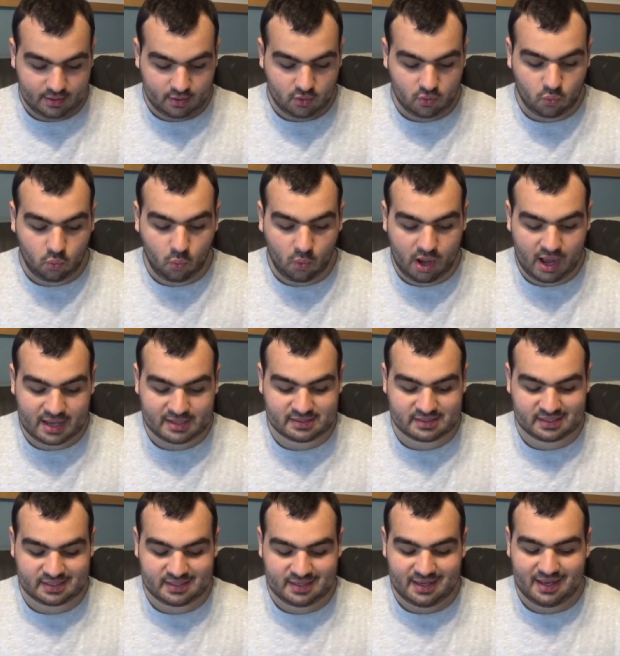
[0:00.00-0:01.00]

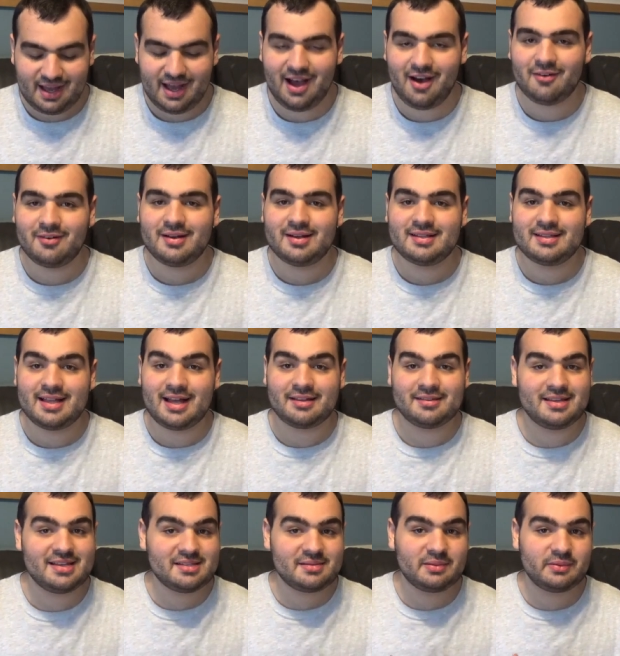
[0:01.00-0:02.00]
Quasi. Oh, now
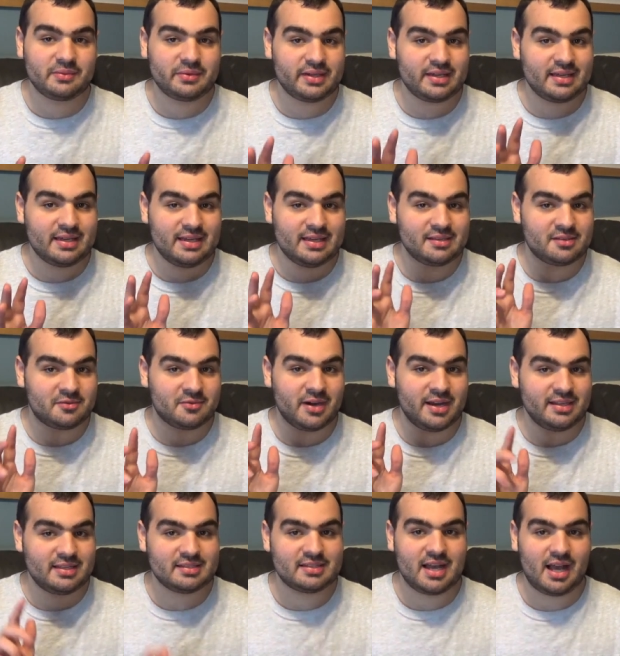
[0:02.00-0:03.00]
this movie is
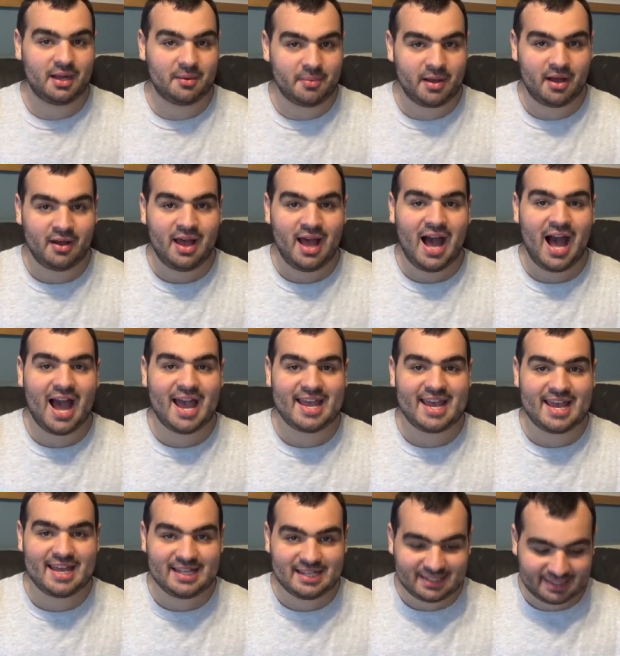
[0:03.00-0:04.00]
great to talk about. I
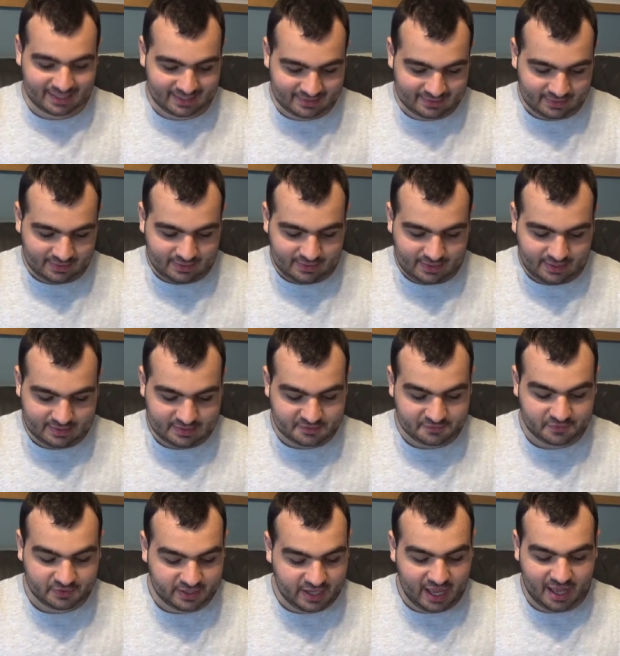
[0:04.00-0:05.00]
hated it. It's
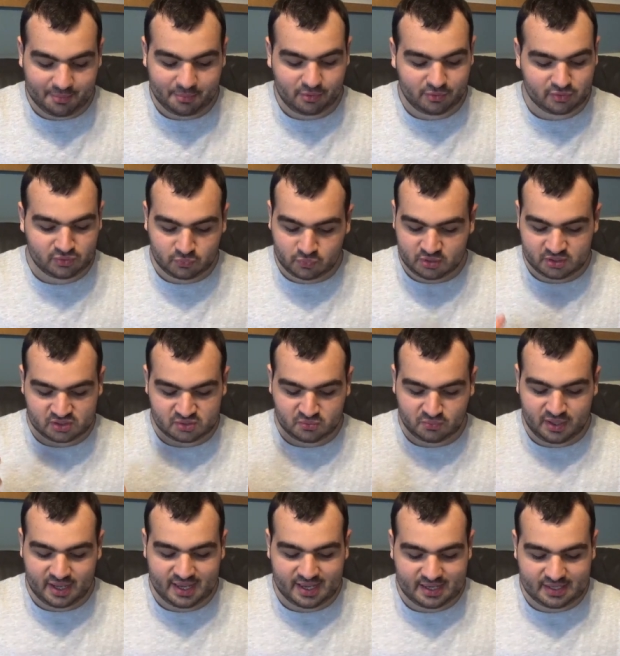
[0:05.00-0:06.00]
forgettable in the worst
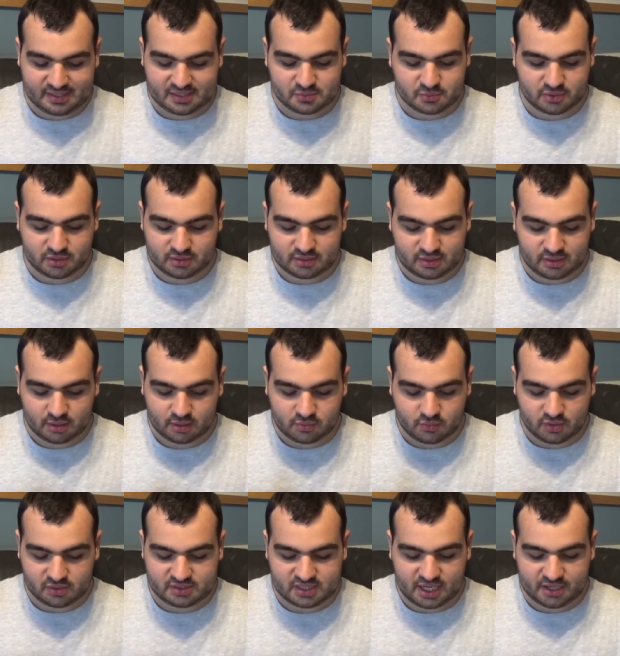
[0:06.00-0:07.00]
ways, where the
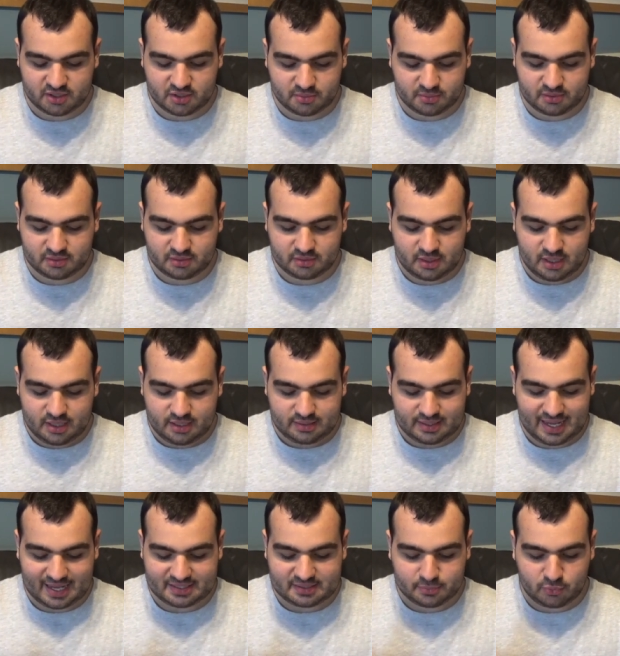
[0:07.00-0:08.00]
gross-out humor
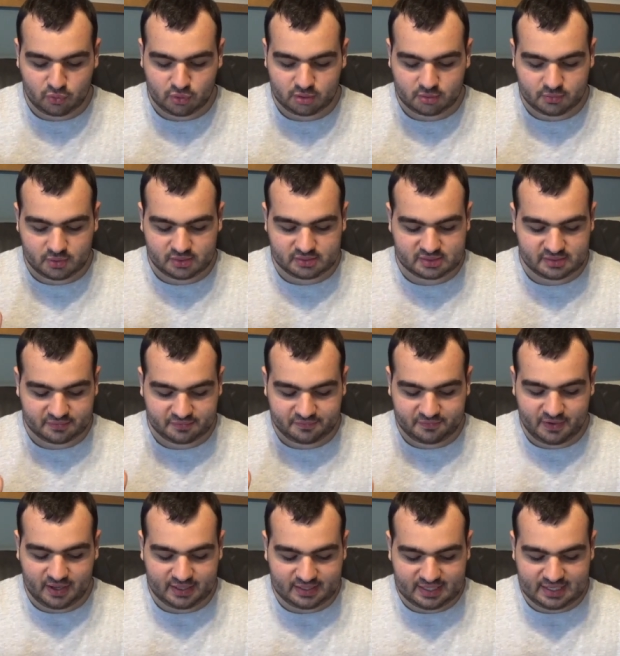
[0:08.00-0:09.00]
that's more gross and
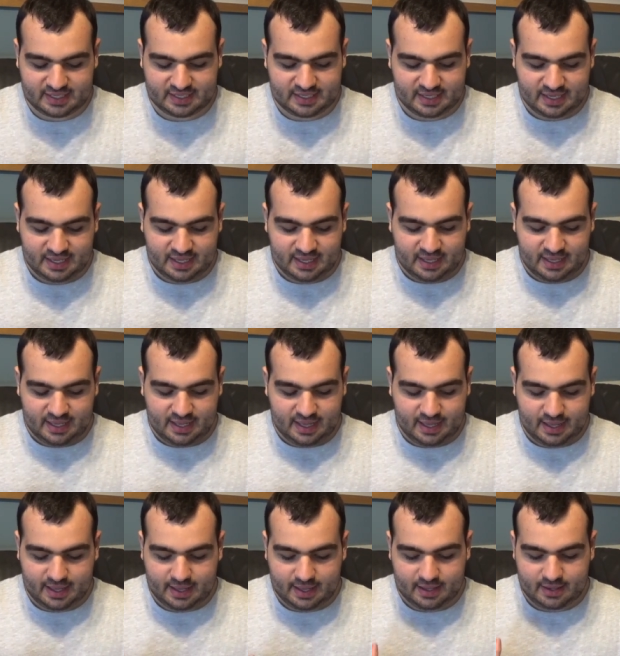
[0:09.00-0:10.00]
funny.
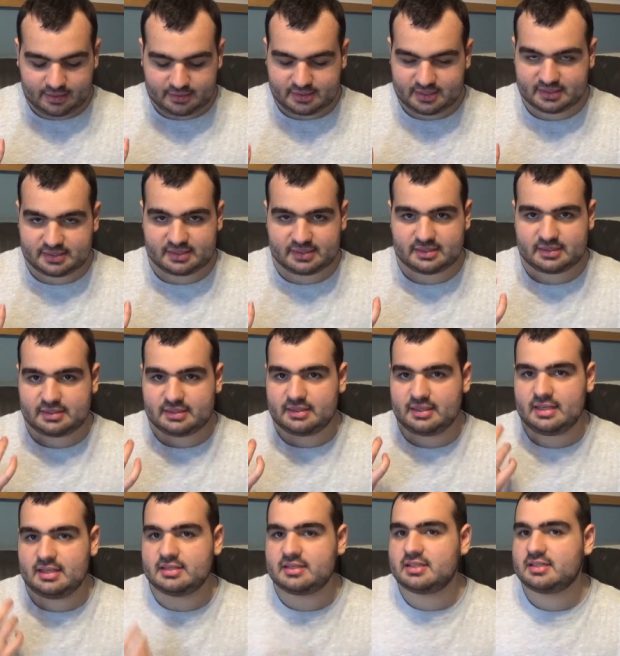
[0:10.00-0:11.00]

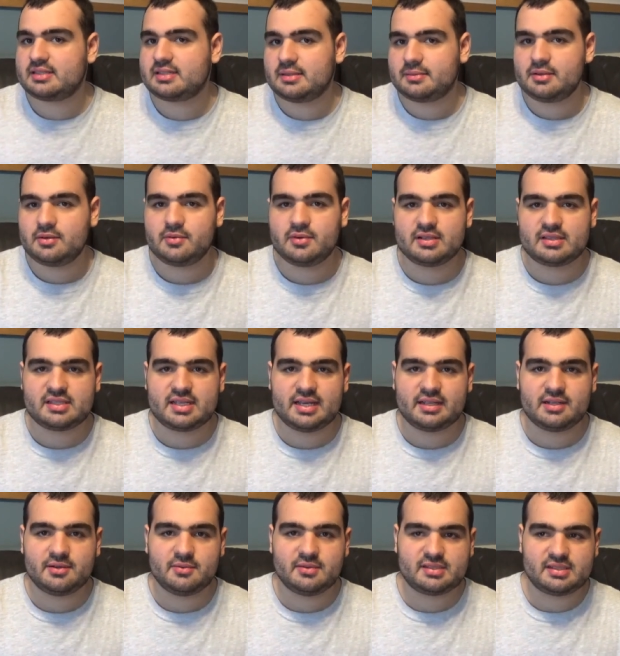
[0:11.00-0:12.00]
It's just something where it's like,
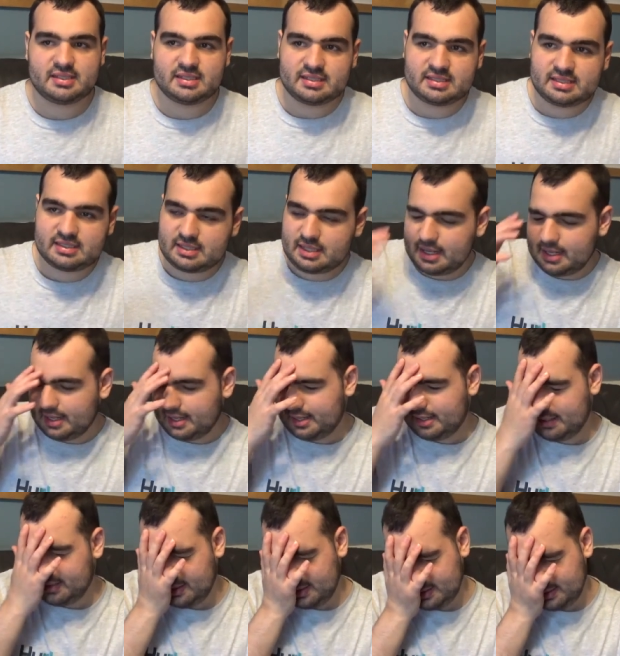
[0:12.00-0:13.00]
there was this
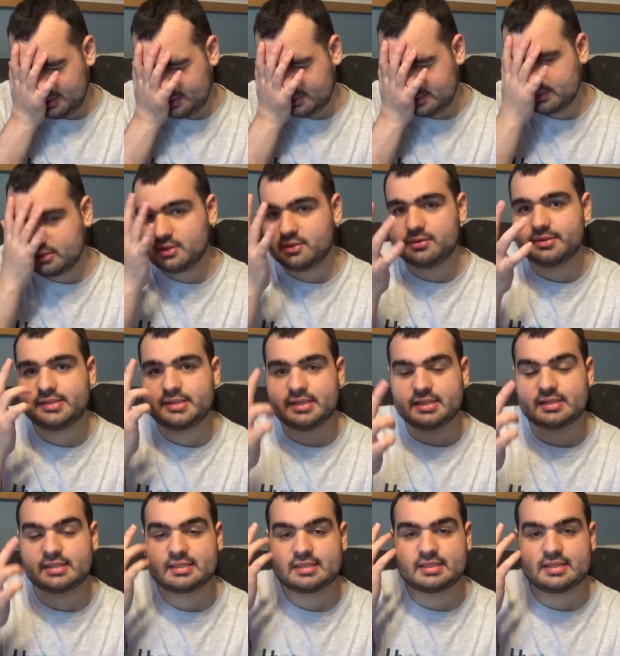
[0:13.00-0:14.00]

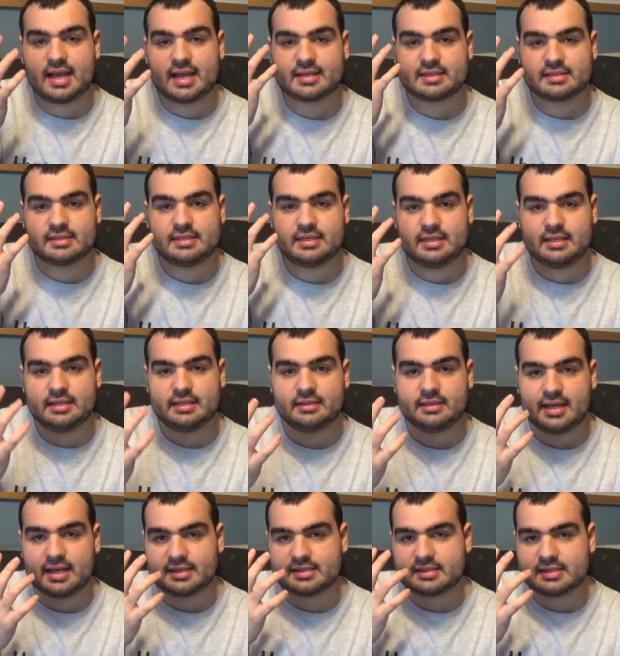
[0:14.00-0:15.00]
sex scene
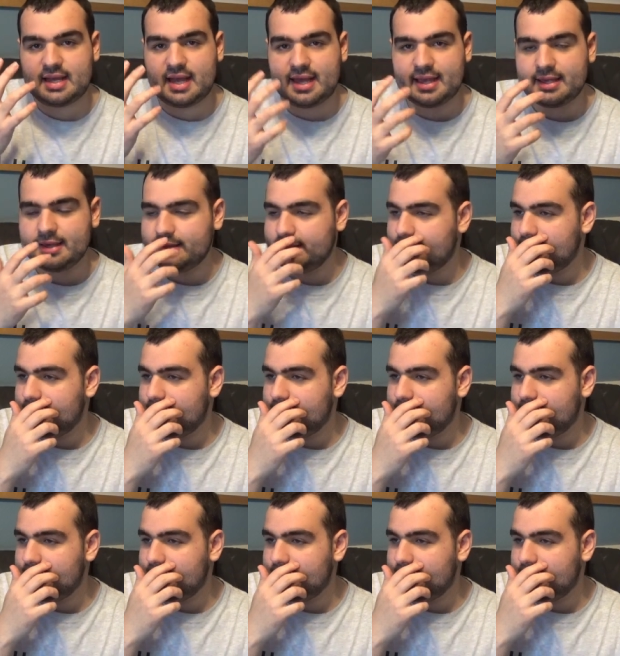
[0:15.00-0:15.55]
that's like,